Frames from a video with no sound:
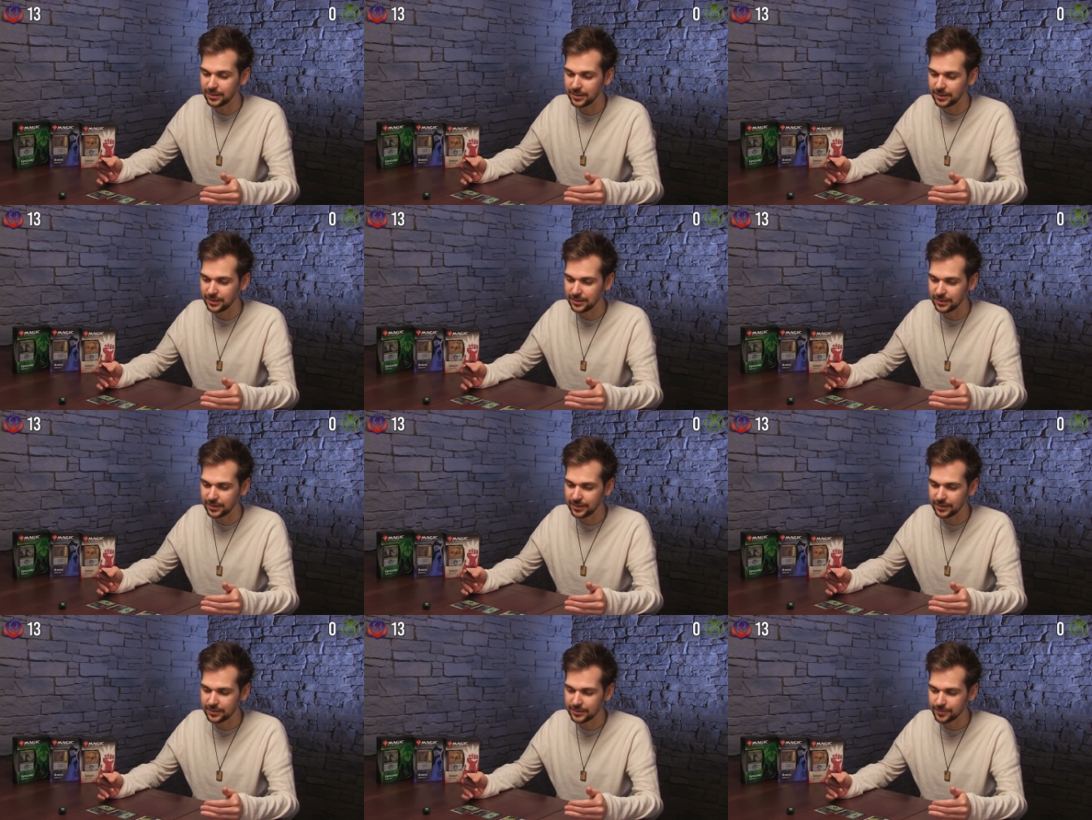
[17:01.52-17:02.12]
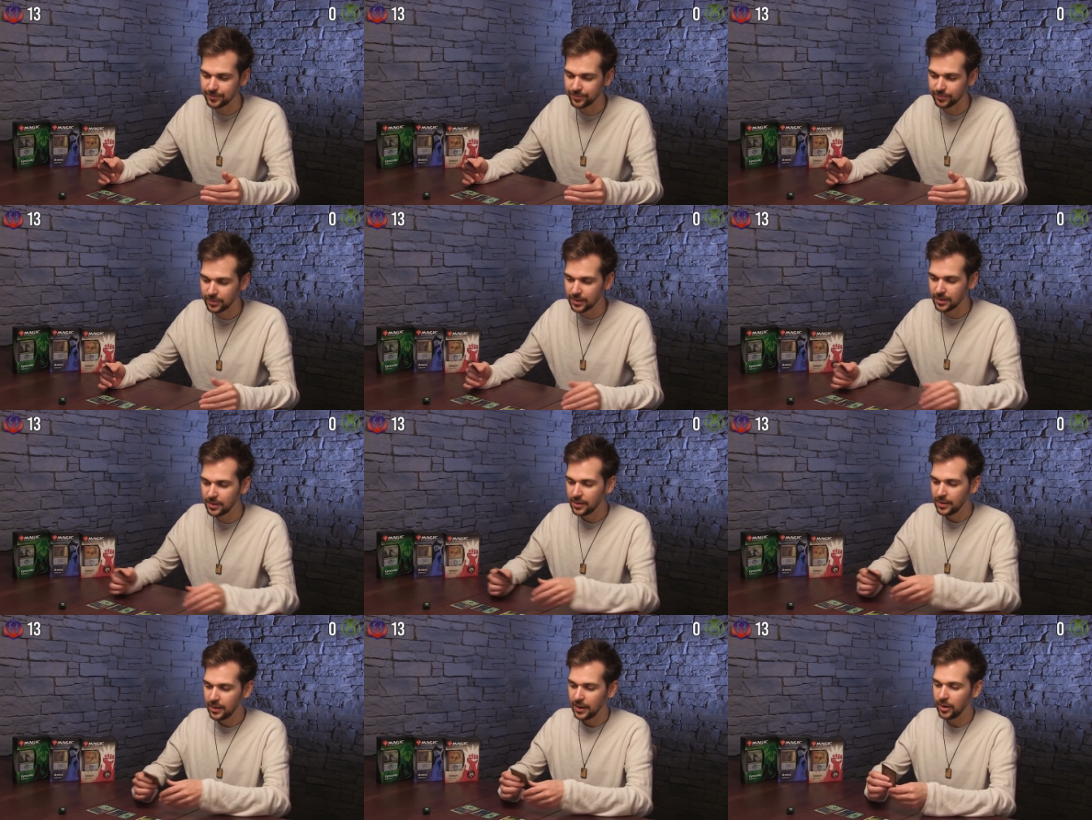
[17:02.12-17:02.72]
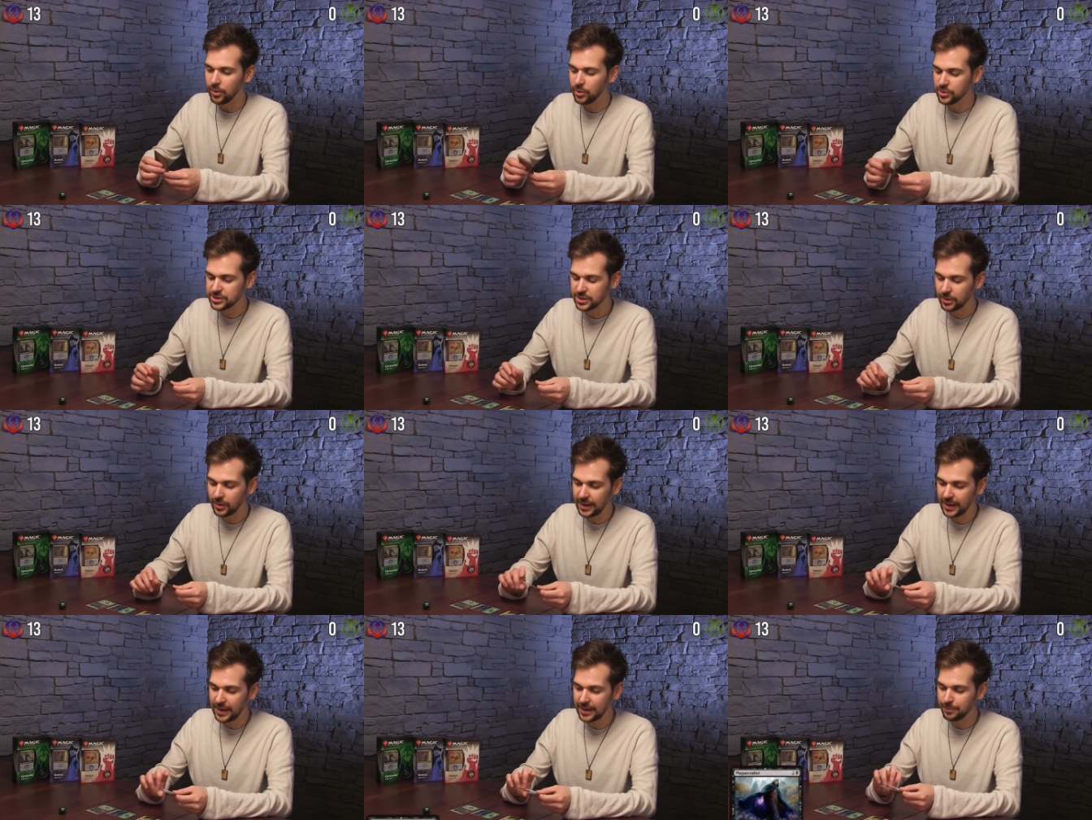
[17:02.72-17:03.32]
I needed. Yeah.
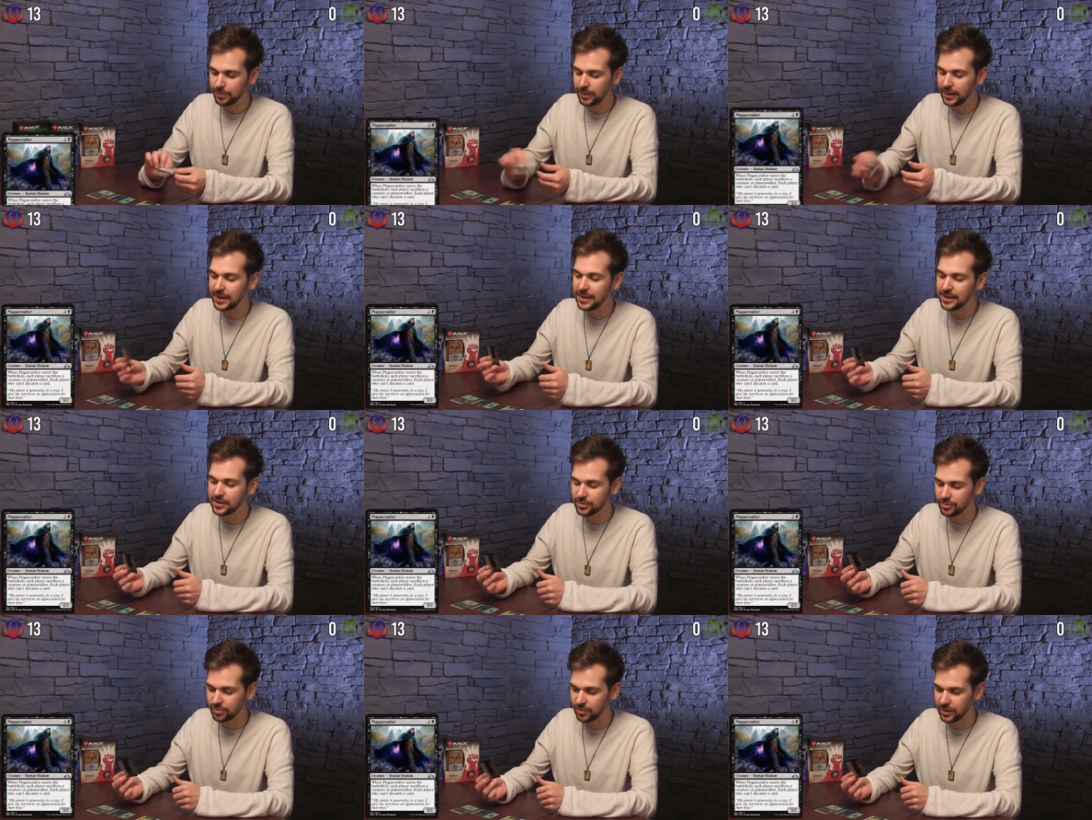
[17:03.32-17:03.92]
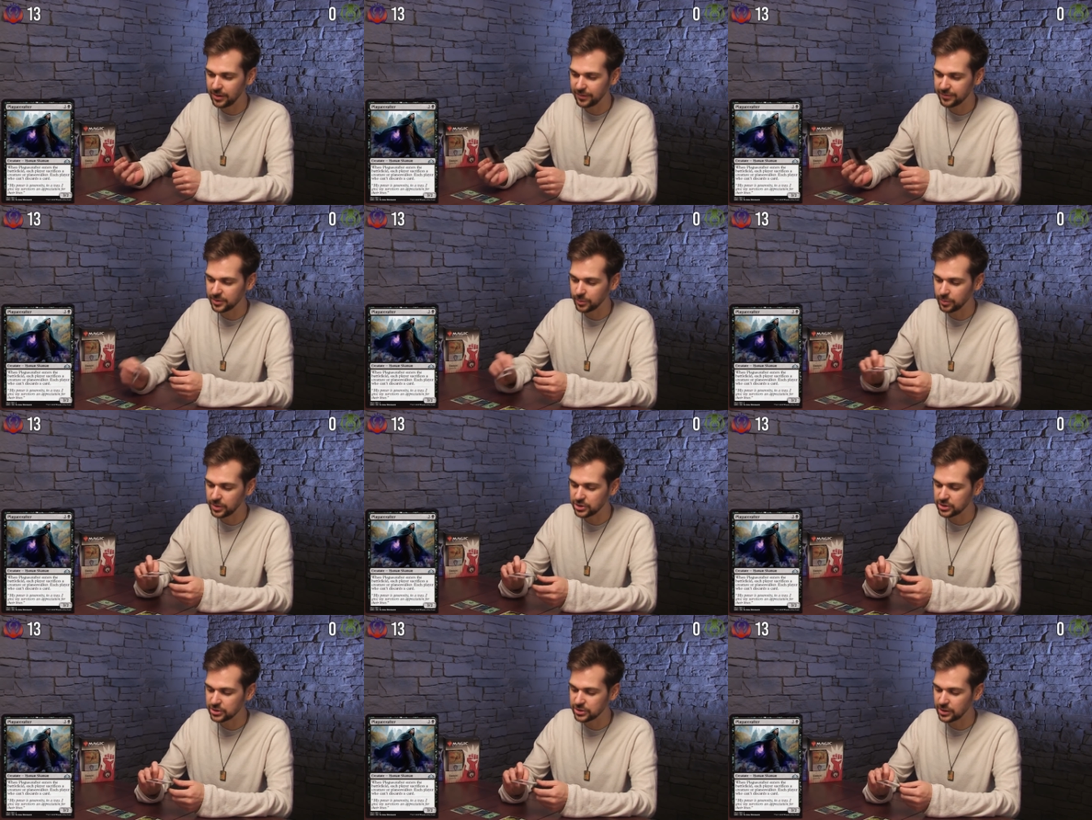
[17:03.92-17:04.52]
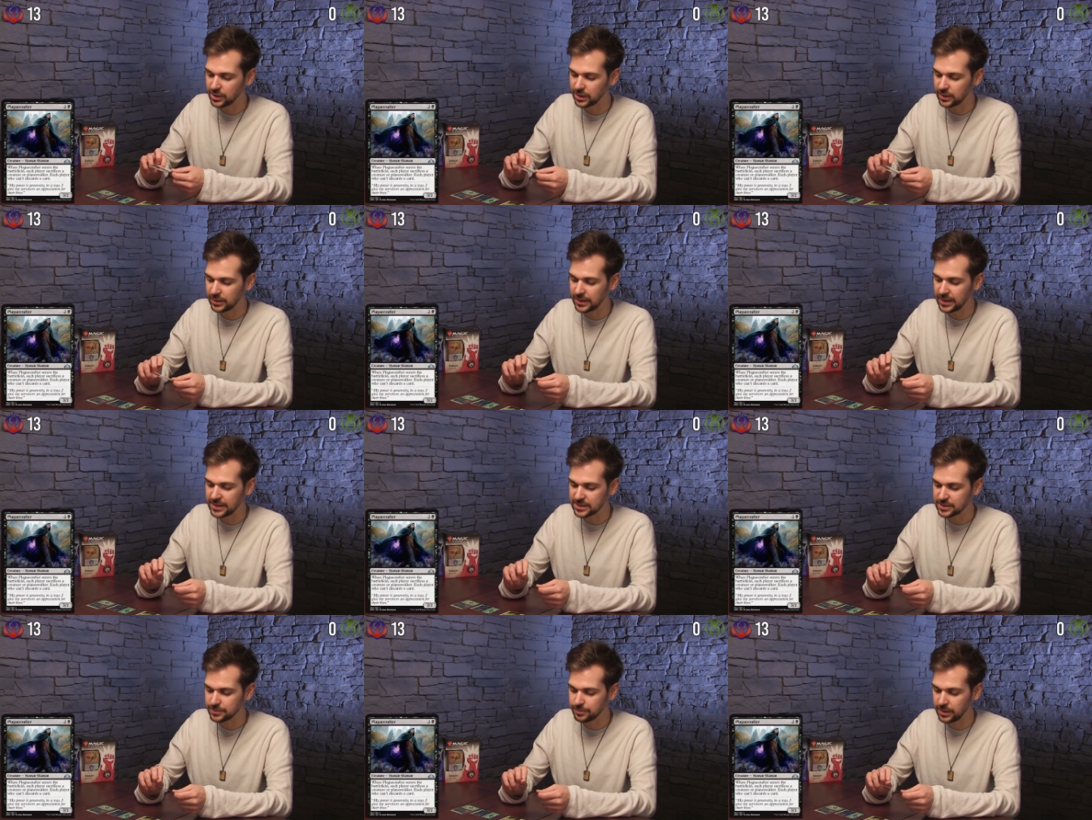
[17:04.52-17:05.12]
Also, I had Plague Crafter, which
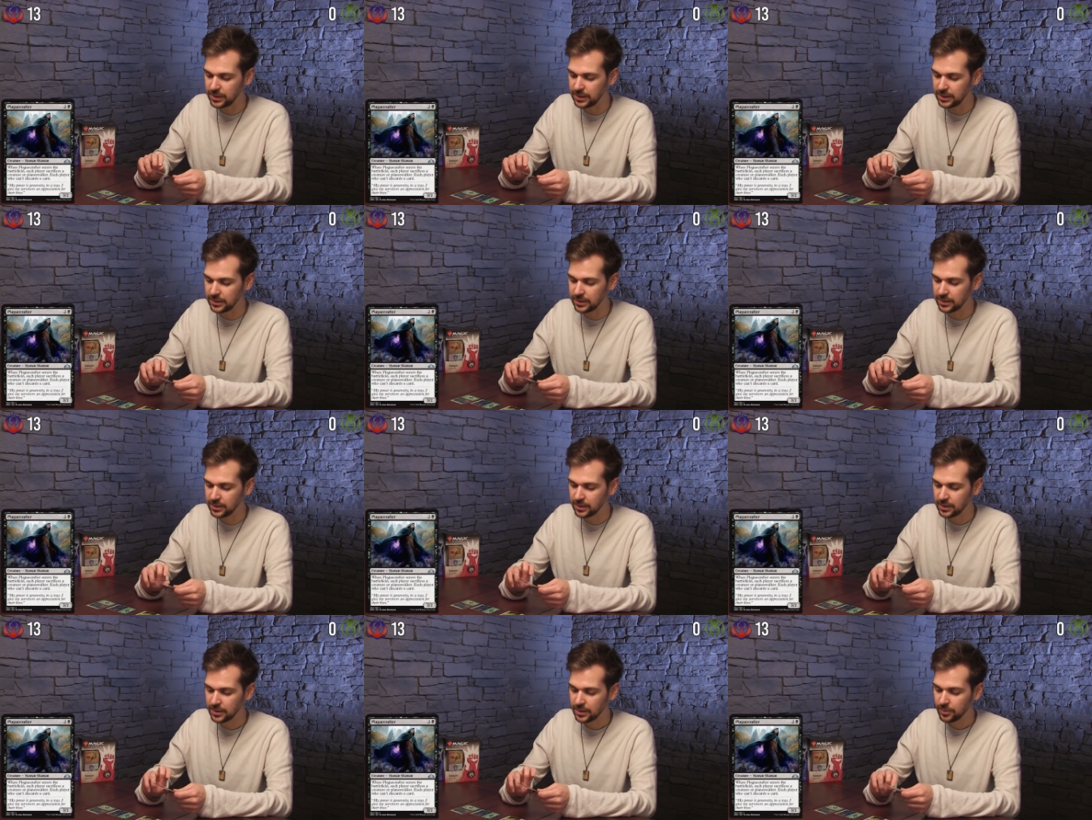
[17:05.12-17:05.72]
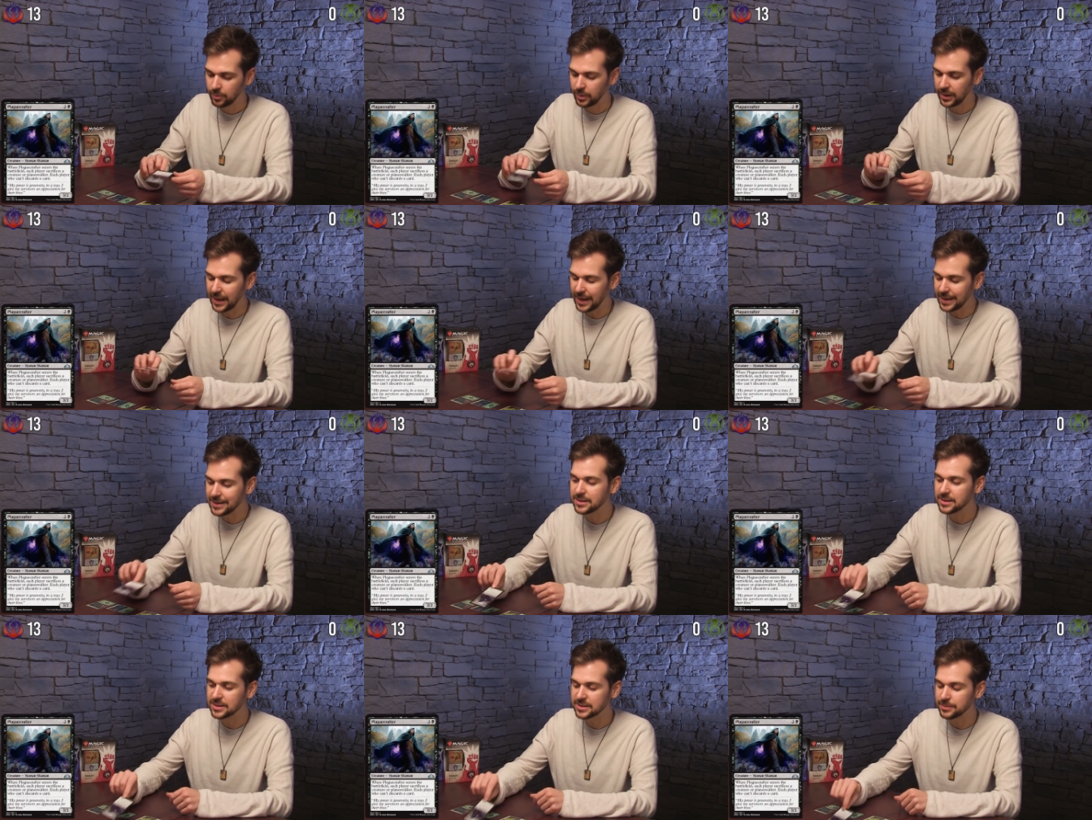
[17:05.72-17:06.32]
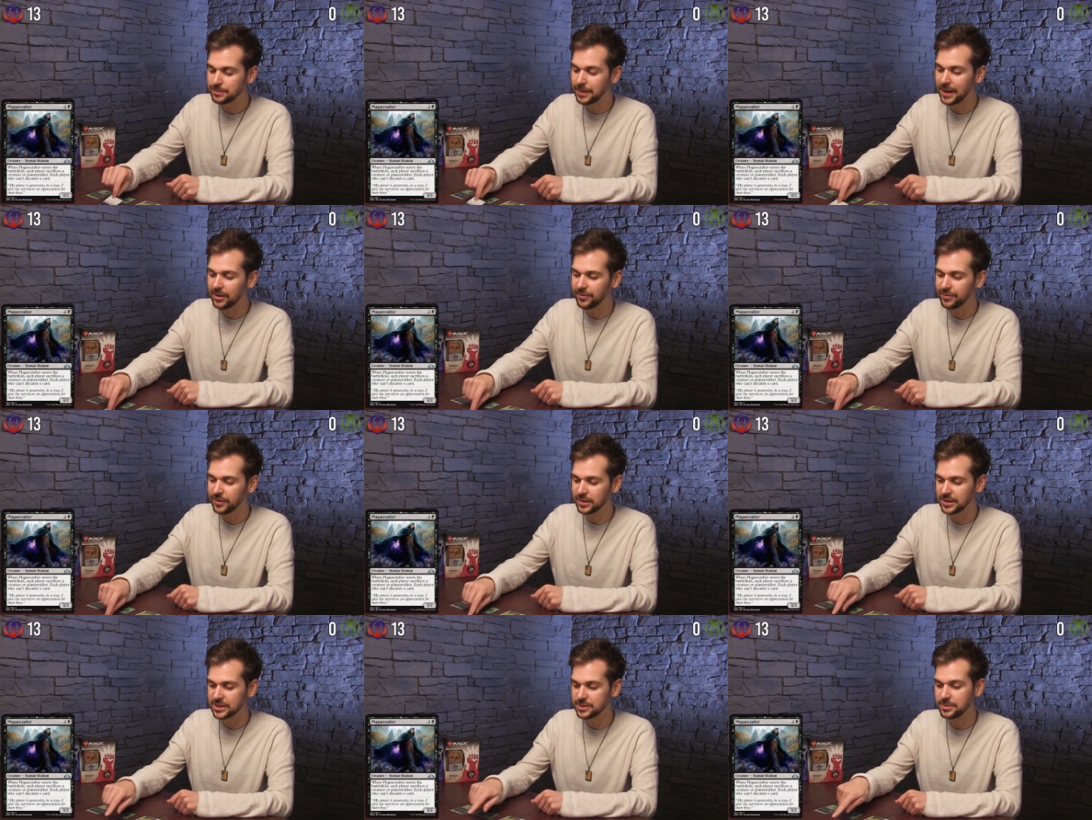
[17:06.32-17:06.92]
lets me, when it enters the
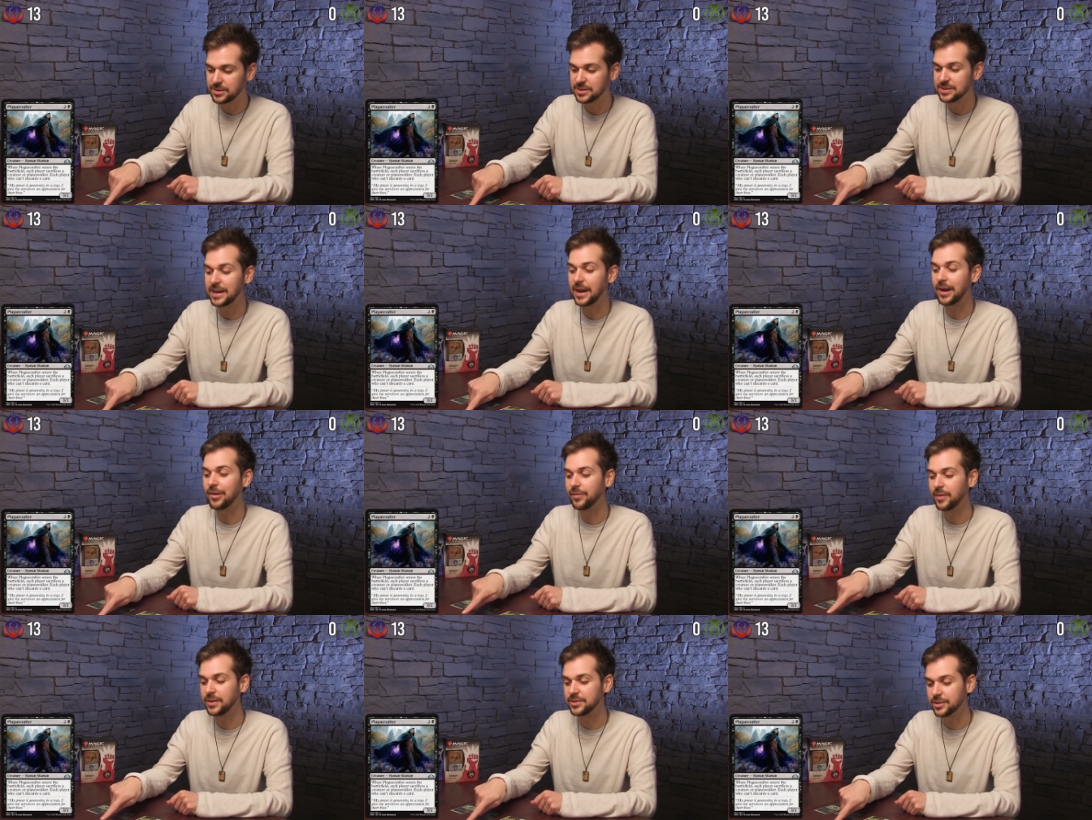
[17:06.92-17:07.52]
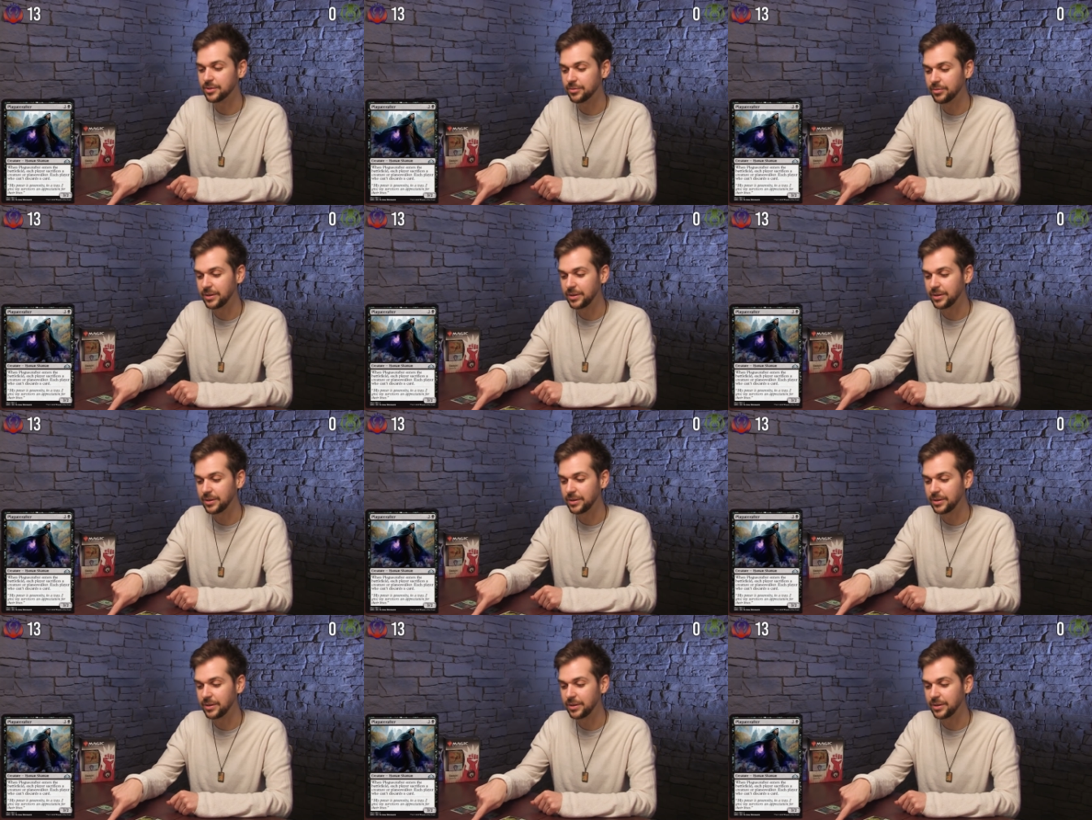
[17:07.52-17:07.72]
battlefield, it lets me sacrifice a